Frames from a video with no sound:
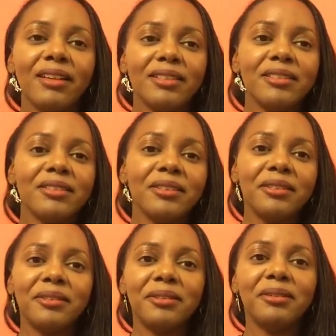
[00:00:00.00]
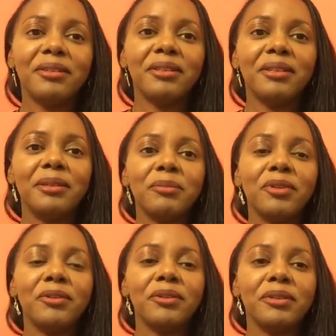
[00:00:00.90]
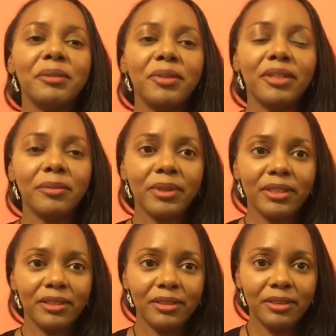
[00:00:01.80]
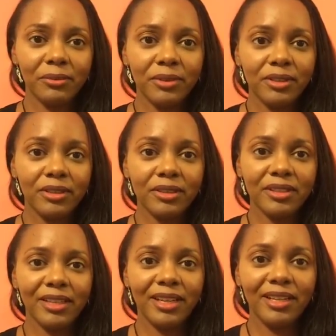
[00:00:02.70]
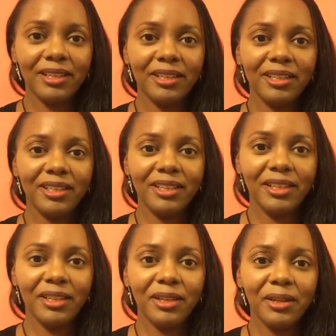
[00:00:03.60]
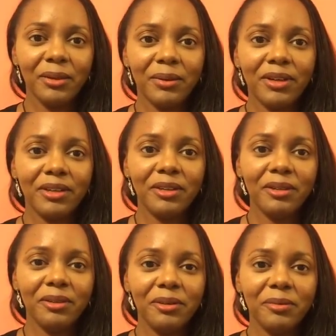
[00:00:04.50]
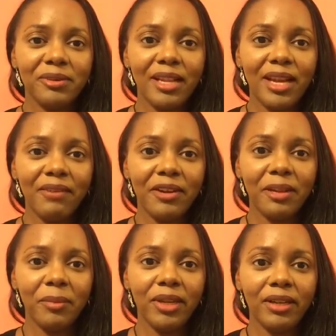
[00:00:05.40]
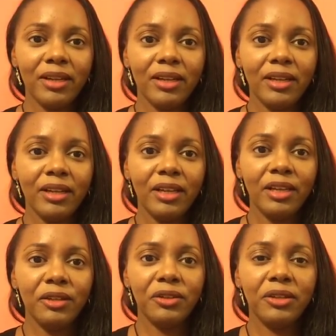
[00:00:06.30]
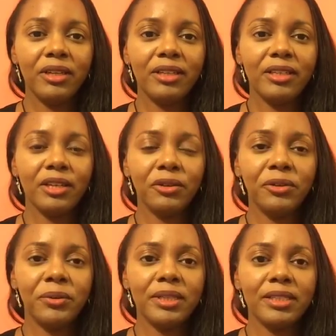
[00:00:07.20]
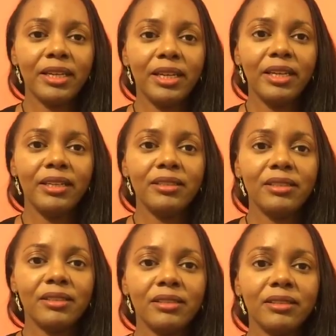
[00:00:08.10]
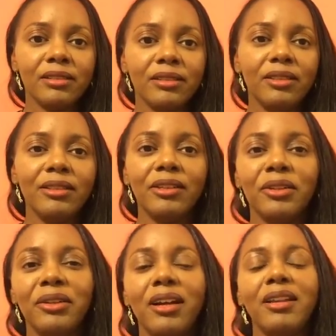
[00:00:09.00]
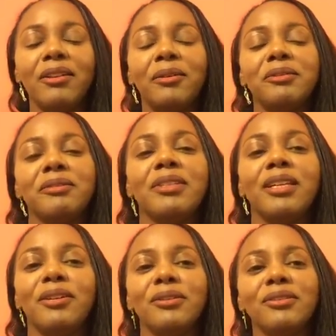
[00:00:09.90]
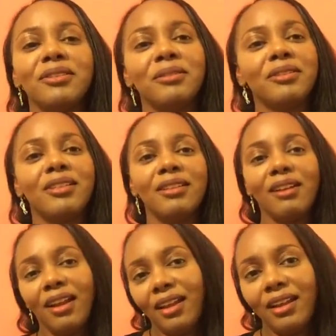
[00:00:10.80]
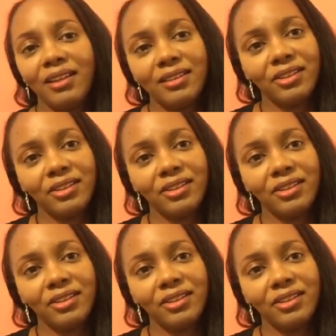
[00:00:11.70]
So, hold on, let me get back. What did y'all say? Quan, you laughing at me? Did he tell you his age? No, y'all know those elders don't tell their age.